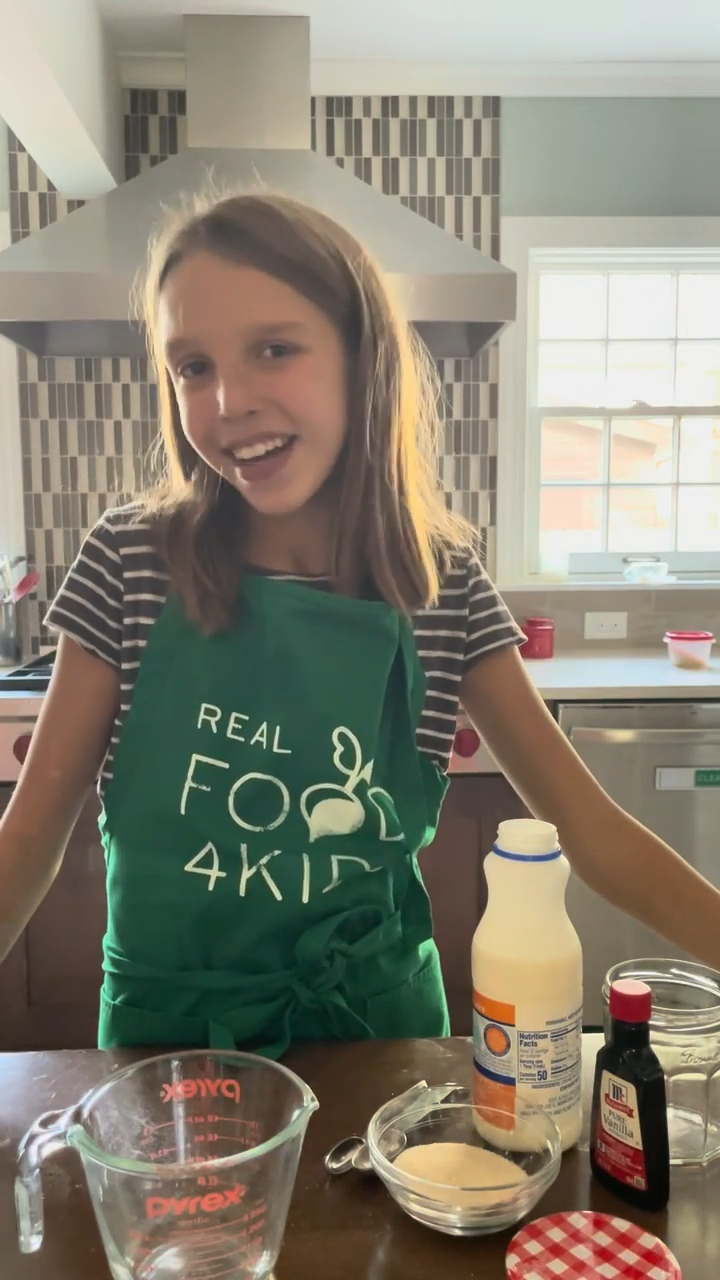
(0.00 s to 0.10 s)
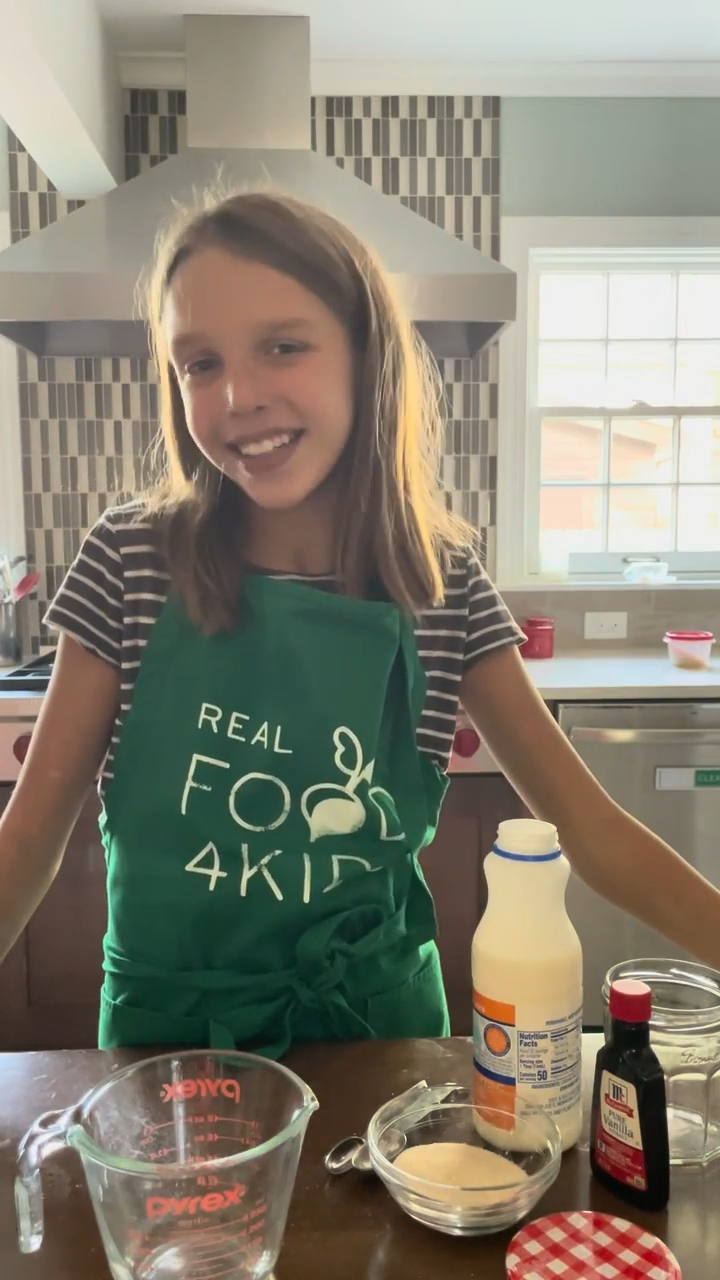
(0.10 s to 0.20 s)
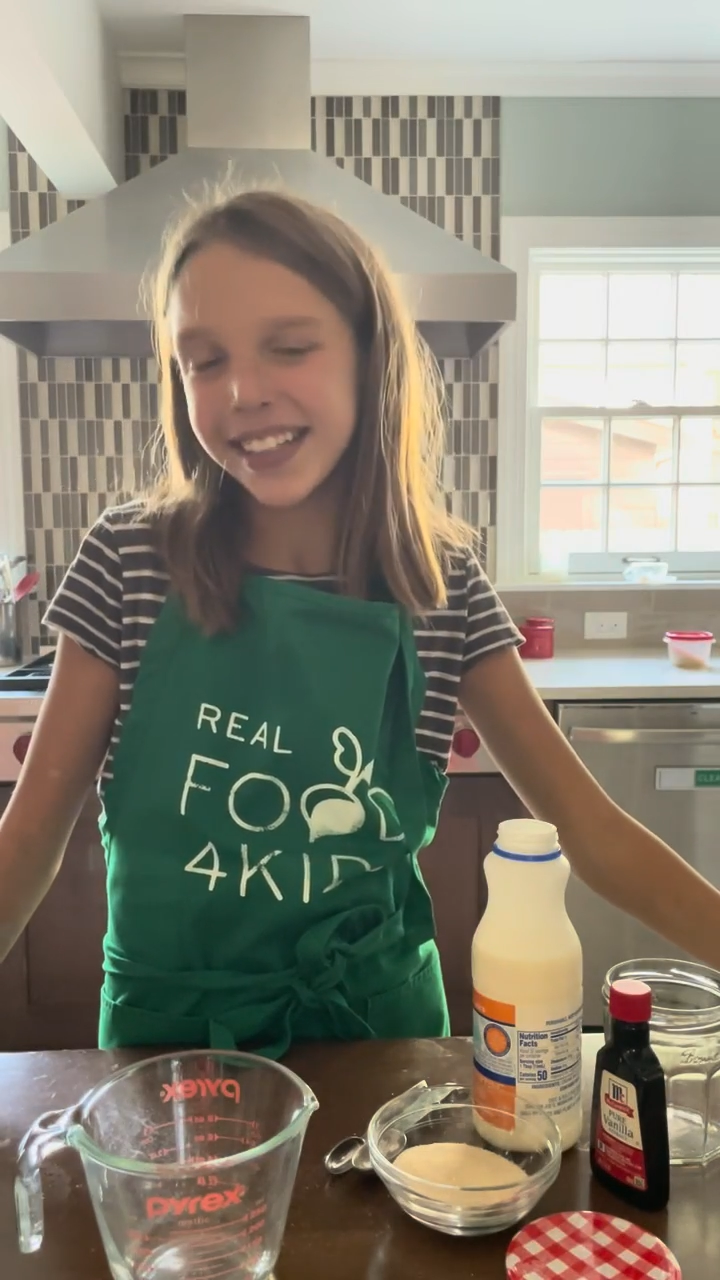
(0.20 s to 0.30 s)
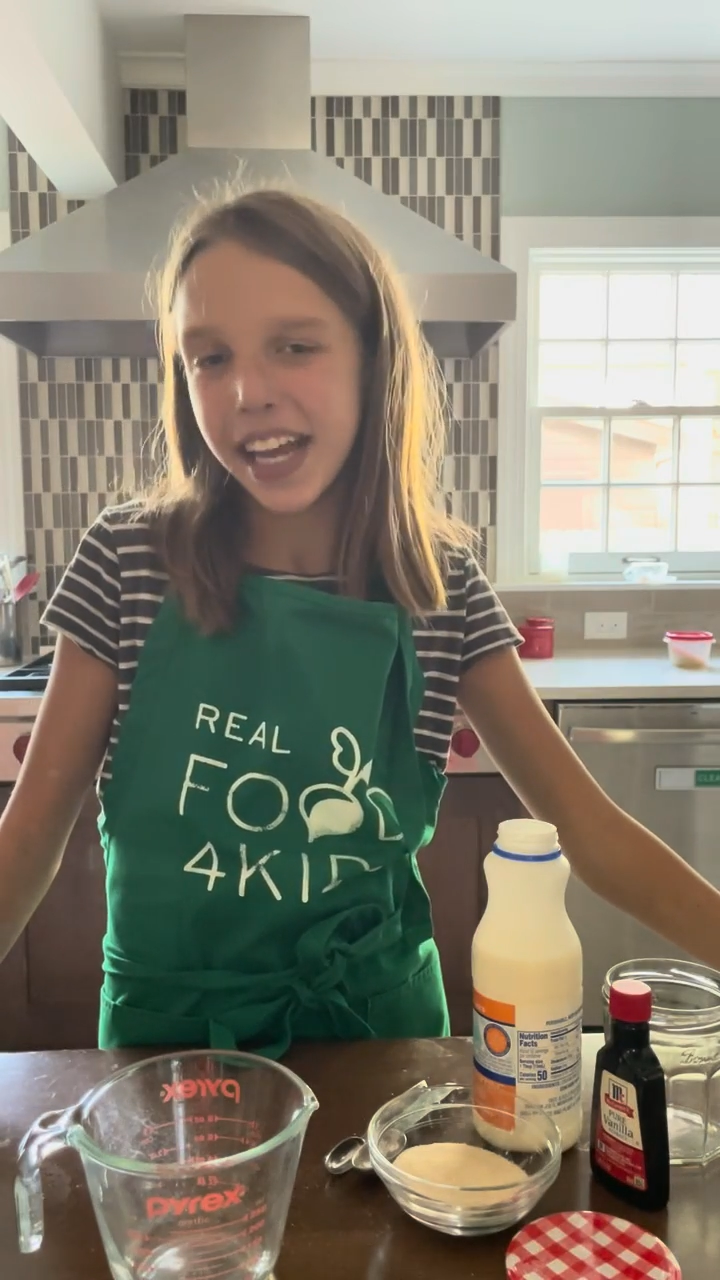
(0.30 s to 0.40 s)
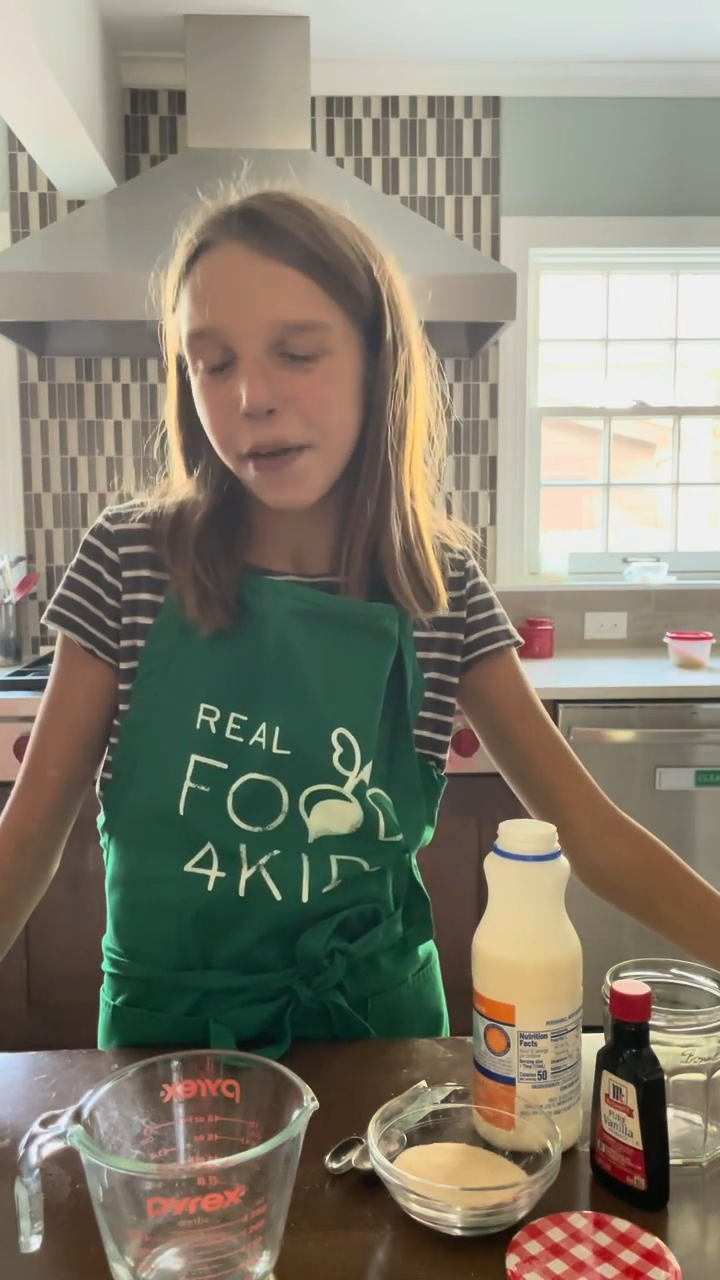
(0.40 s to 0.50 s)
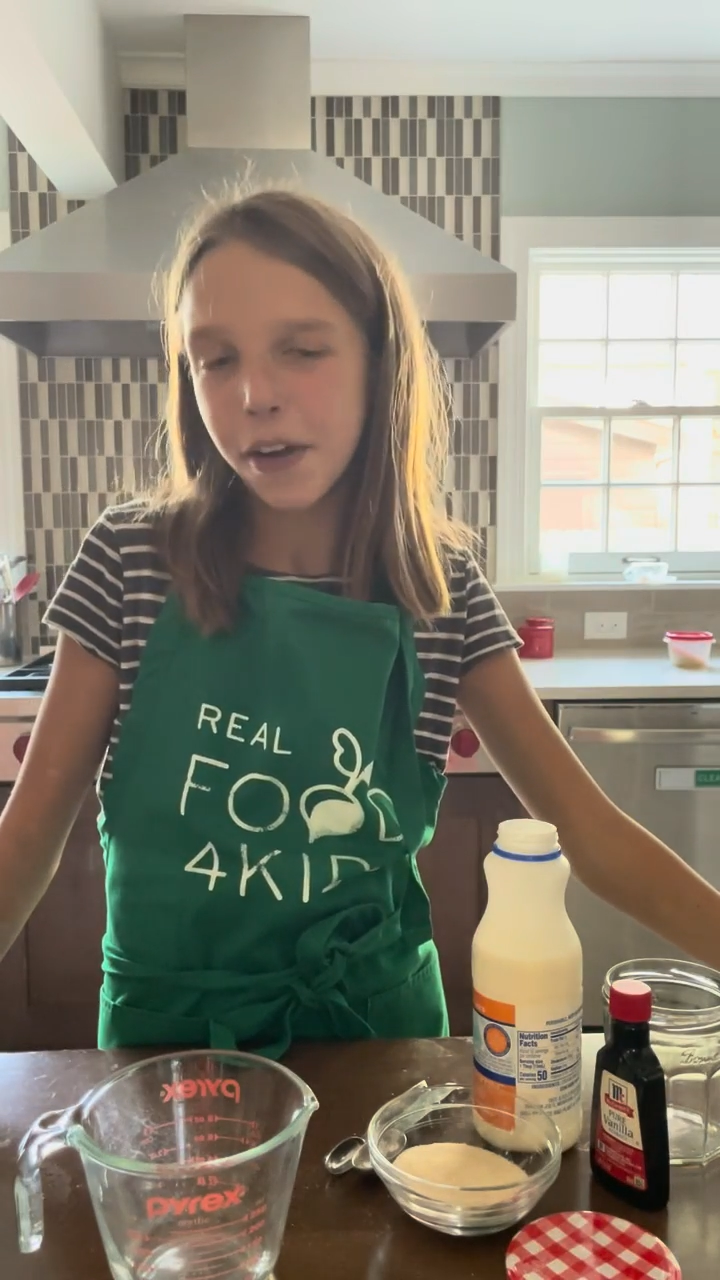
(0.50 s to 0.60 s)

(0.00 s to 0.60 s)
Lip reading: and today we're